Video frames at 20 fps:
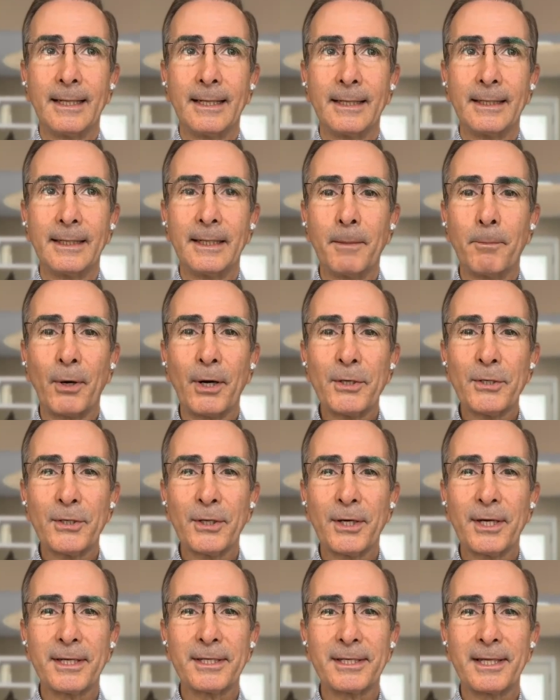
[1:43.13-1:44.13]

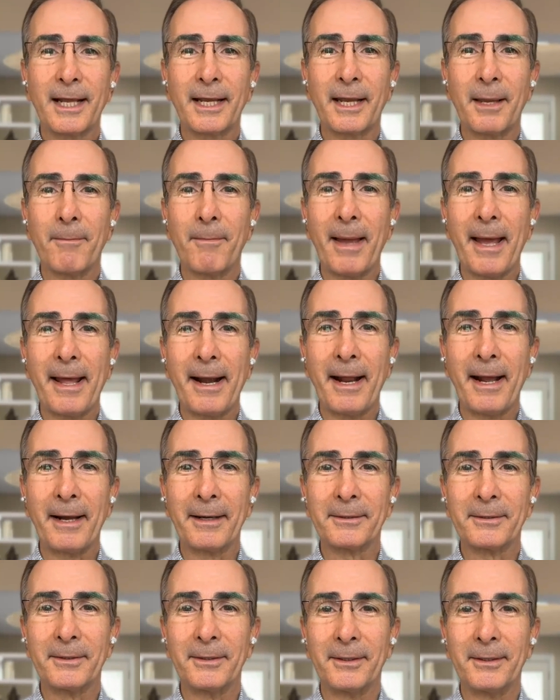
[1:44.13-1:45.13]
Depression is like a bad
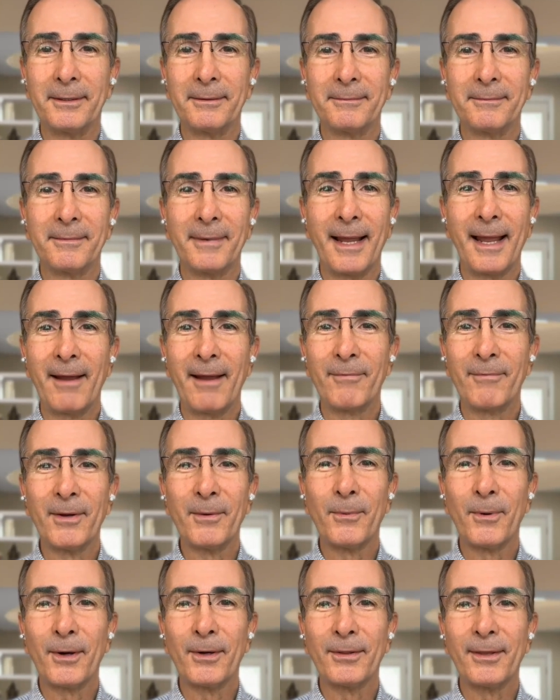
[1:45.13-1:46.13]
actor.
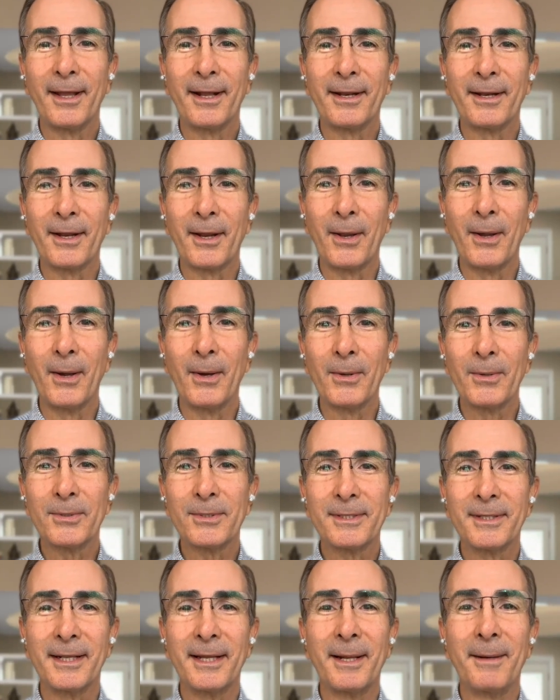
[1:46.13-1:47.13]
Everywhere that it
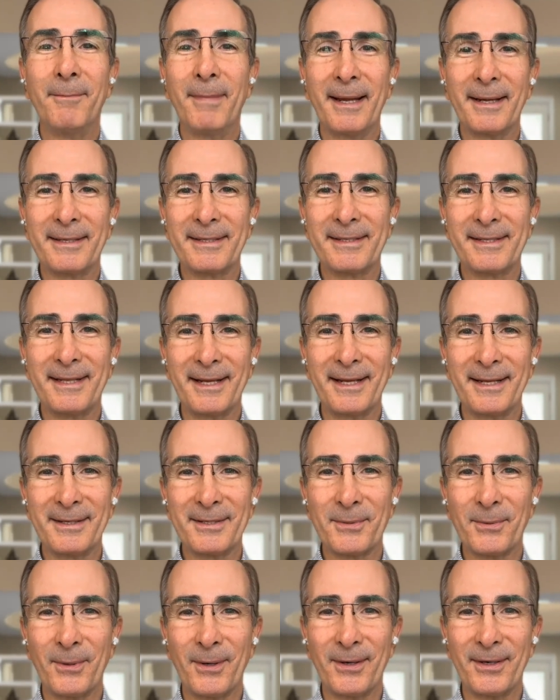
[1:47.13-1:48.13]
goes, it makes
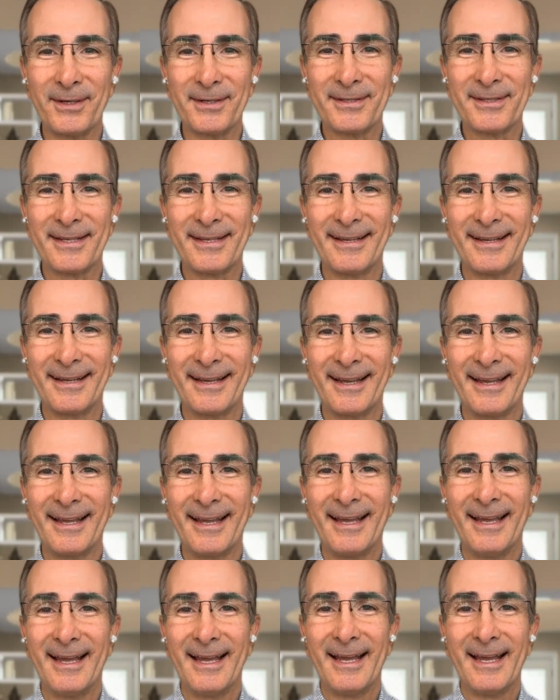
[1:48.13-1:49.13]
things worse.
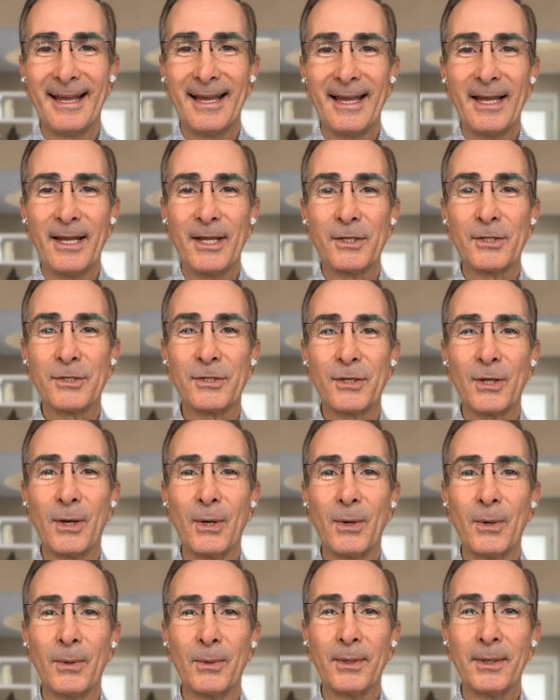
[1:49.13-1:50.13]

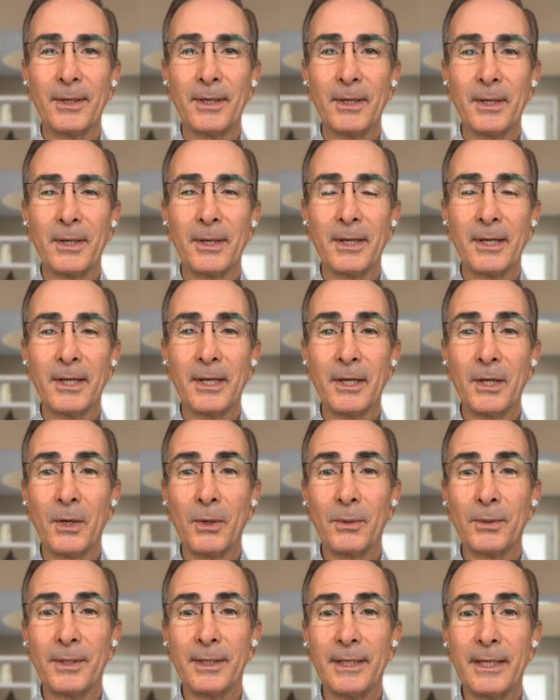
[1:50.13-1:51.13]
So,
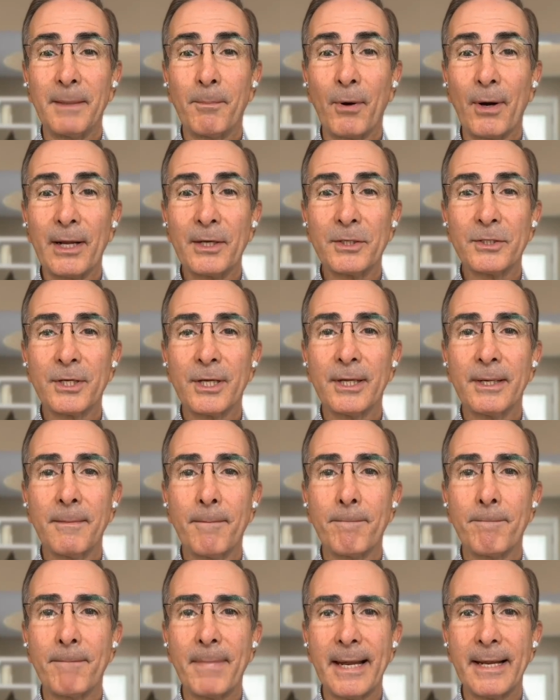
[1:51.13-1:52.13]

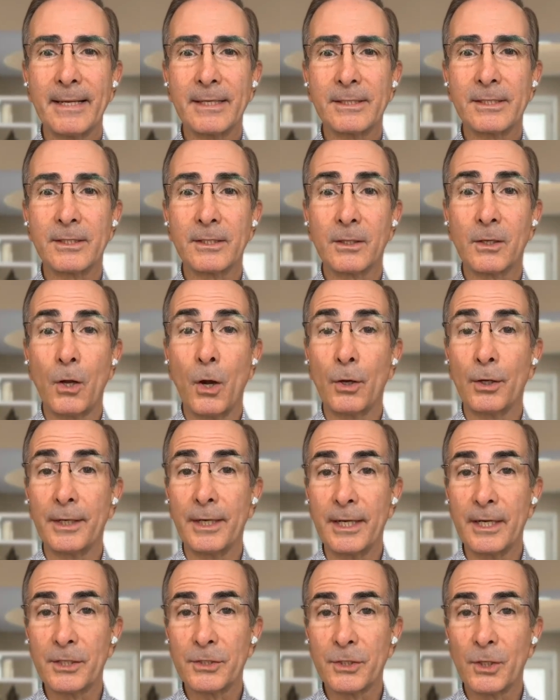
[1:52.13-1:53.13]
depression makes
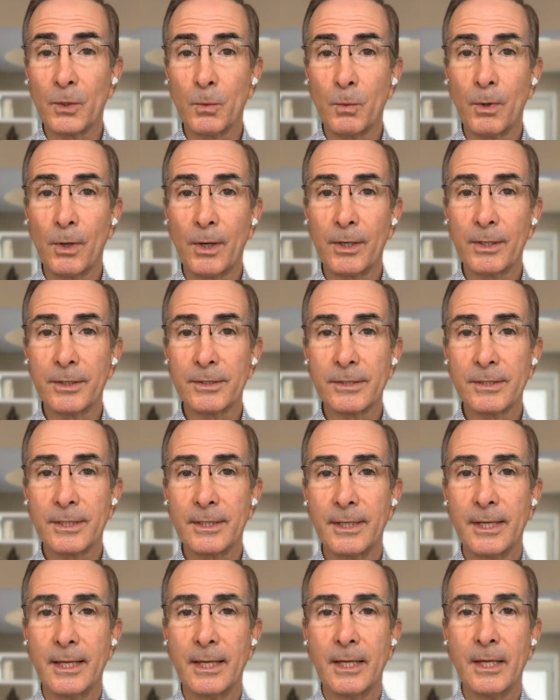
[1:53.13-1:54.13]
cognition worse.
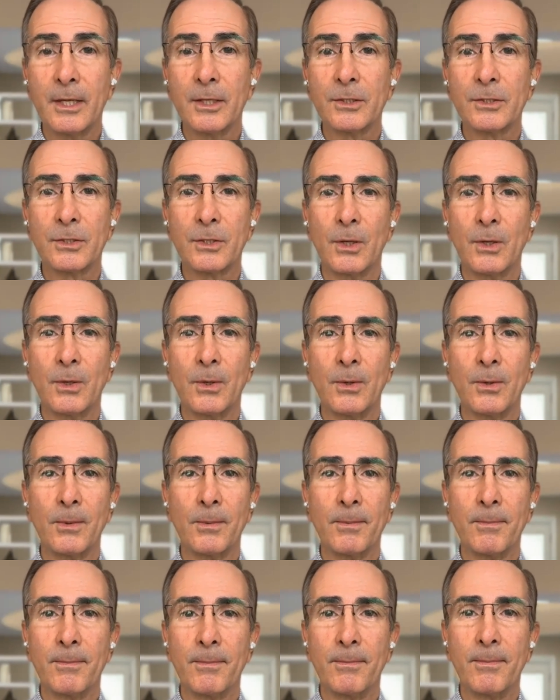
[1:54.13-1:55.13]
So
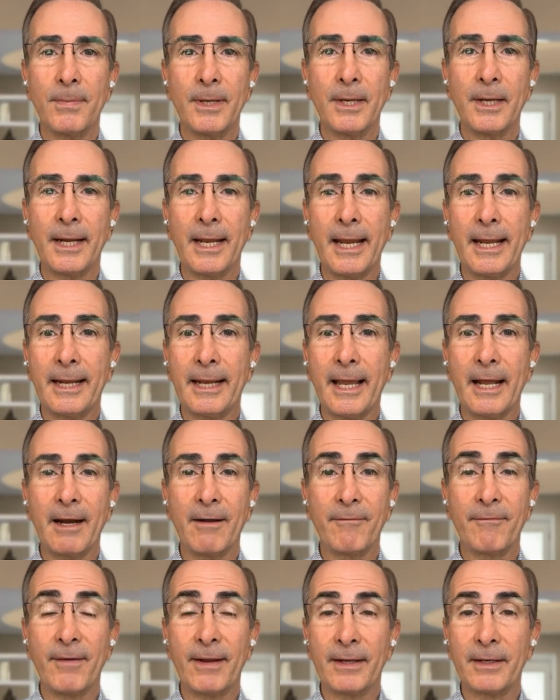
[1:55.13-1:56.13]
it can
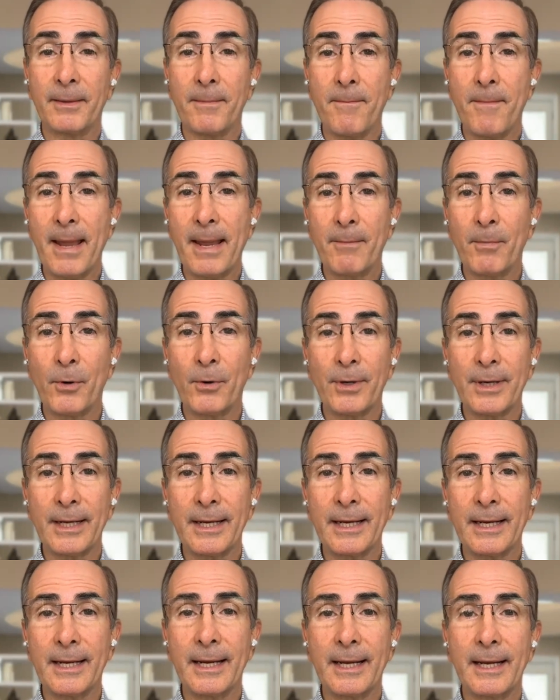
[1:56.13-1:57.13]
affect
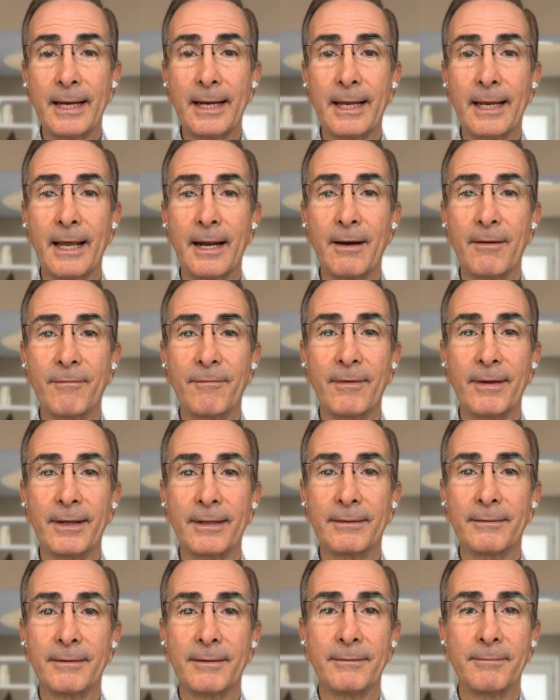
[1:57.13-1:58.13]
memory, it can
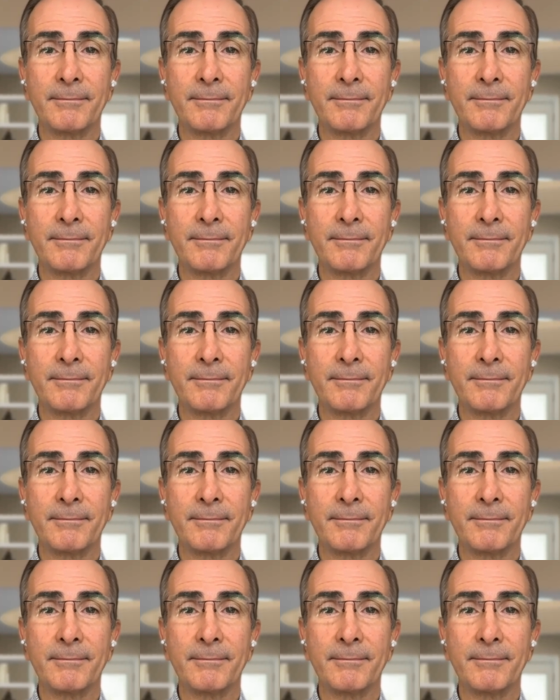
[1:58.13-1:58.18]
affect,